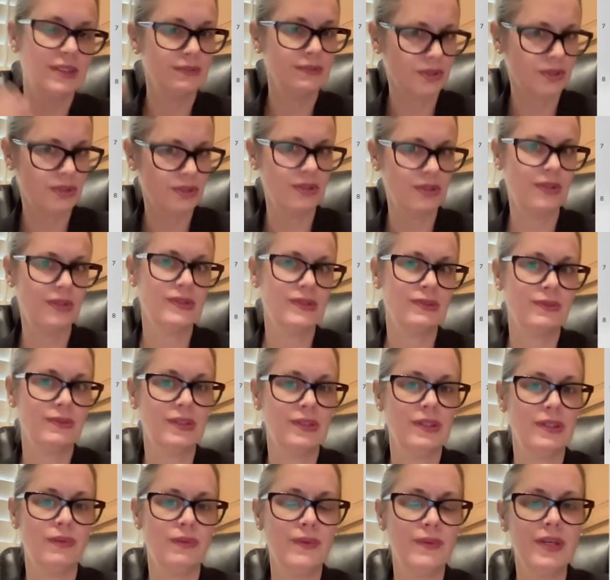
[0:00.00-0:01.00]
which is also
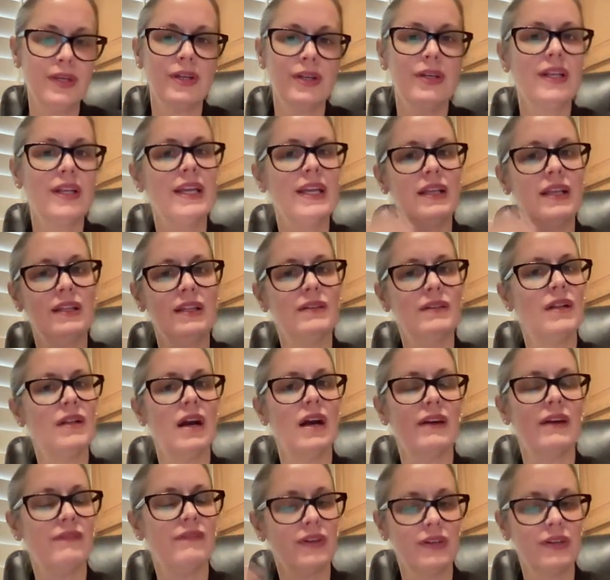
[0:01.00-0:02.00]
really weird and
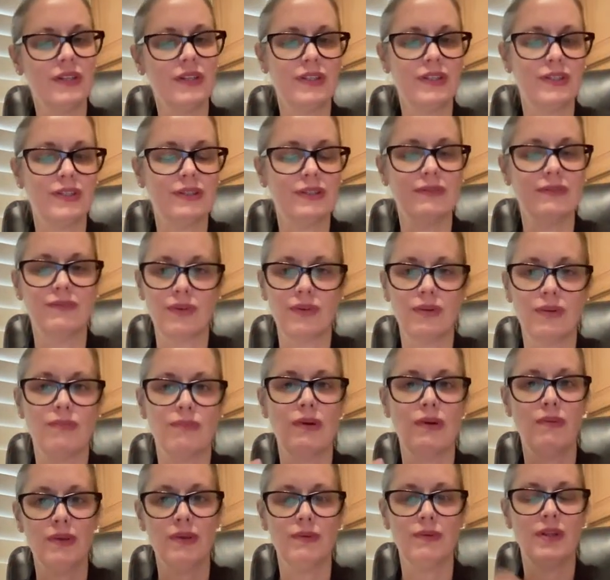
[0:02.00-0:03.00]
not very good for
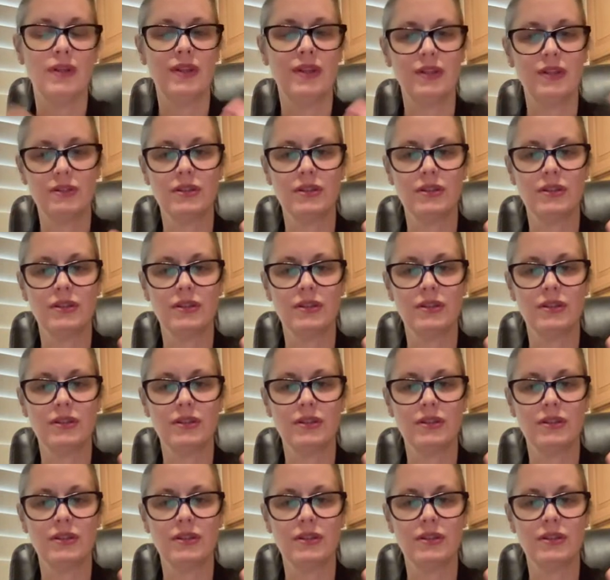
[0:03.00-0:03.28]
what we would